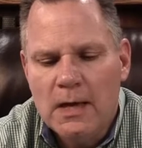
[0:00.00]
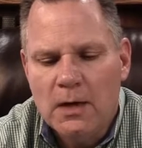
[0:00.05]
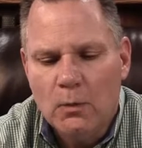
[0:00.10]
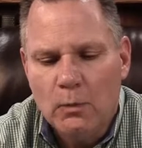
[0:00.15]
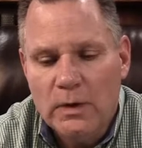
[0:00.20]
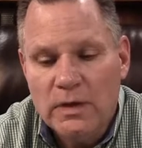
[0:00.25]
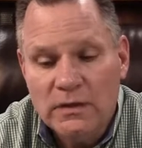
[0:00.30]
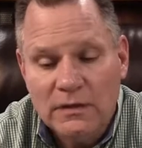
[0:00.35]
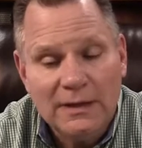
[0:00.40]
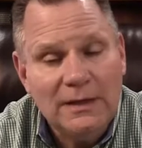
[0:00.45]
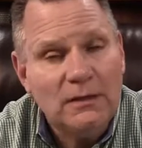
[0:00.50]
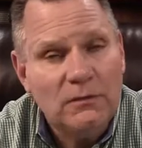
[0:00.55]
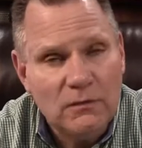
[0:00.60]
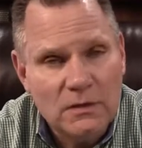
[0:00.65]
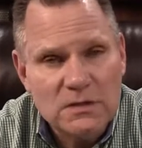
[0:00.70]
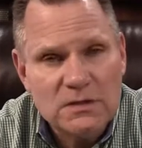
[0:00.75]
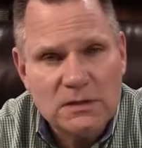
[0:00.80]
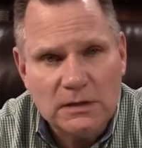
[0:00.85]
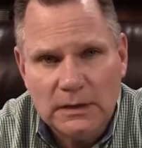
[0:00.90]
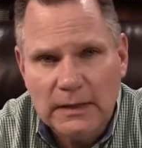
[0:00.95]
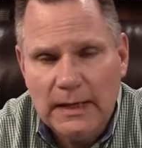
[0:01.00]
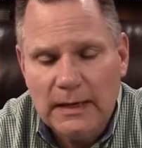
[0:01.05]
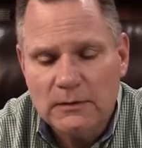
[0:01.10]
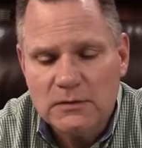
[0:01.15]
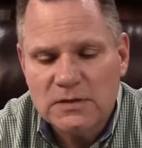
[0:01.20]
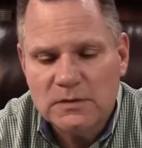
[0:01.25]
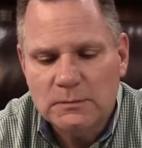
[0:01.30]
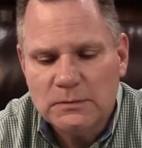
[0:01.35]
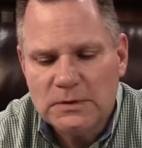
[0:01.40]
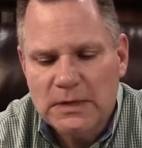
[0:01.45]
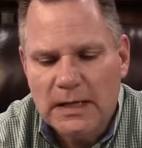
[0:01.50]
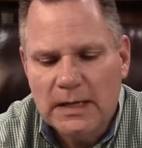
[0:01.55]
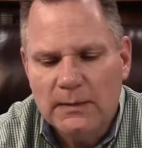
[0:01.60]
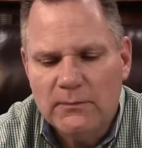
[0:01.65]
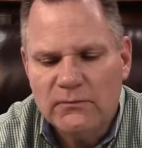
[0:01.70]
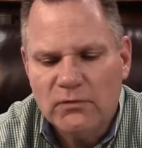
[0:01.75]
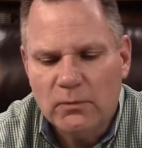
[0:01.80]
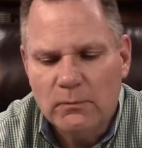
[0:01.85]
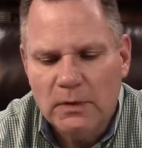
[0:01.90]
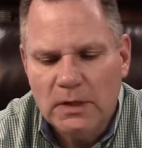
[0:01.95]
We think this allows some
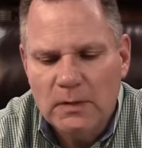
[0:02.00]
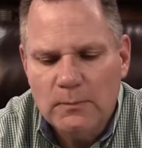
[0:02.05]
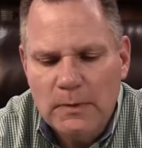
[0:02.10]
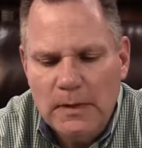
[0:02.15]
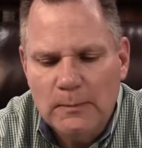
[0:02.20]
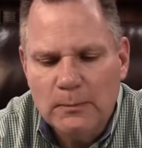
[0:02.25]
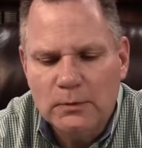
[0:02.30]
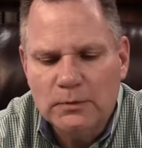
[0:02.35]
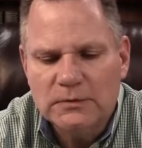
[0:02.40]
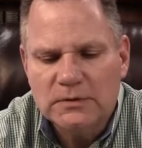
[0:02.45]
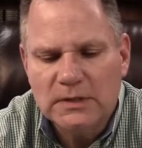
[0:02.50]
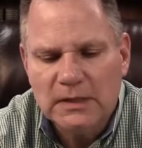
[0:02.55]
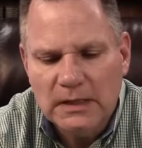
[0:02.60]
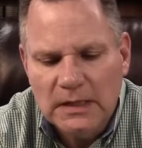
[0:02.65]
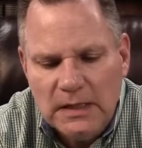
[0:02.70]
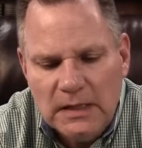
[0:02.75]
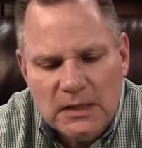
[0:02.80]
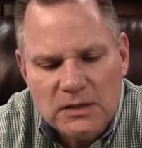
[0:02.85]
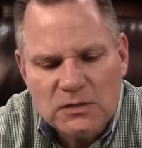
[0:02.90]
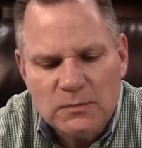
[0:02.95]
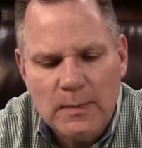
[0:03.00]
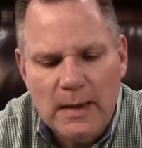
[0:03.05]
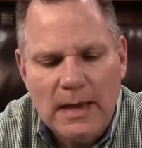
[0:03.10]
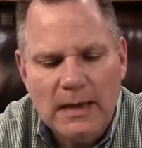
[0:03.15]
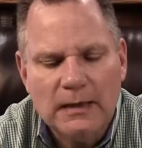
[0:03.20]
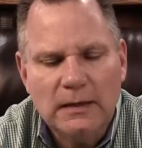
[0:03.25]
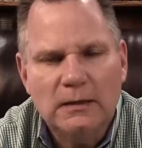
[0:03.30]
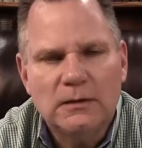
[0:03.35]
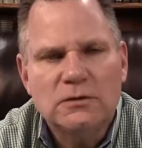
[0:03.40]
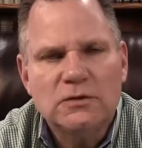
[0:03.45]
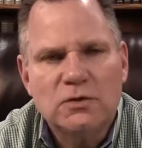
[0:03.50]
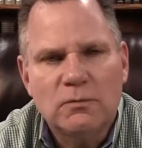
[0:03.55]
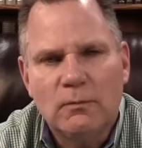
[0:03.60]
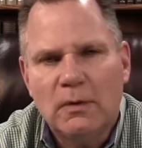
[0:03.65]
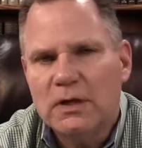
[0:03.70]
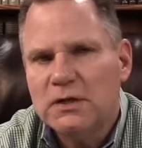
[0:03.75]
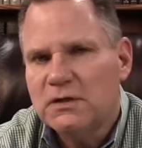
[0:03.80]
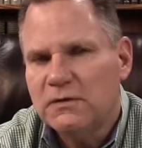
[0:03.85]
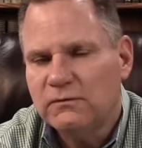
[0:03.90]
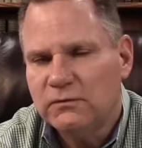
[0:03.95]
time for many people to ease back into
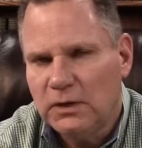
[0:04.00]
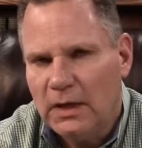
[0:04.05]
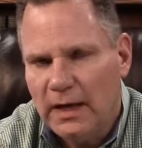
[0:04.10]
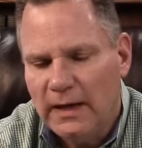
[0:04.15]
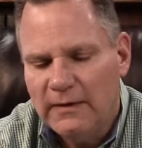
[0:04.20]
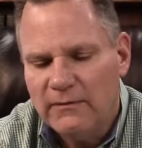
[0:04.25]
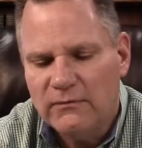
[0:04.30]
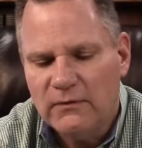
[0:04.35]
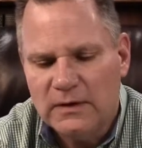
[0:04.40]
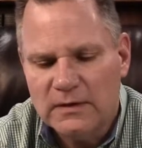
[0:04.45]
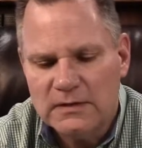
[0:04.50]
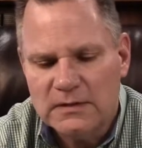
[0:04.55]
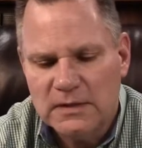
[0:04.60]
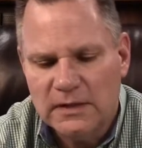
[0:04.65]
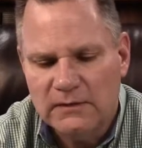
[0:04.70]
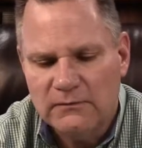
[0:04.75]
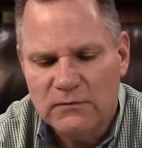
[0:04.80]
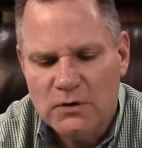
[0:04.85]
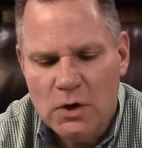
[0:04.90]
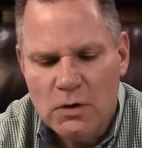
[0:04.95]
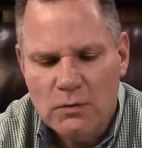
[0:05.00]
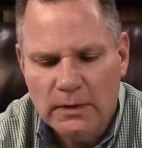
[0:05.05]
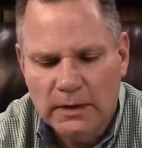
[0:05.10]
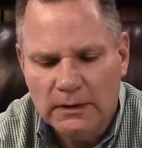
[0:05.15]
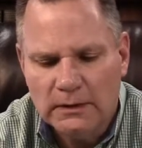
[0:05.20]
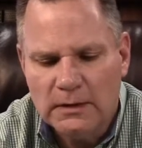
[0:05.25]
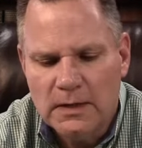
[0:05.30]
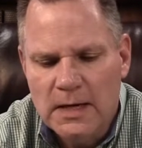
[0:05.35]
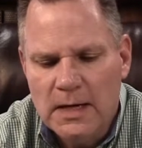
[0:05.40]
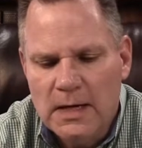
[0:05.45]
much of life as they've known it.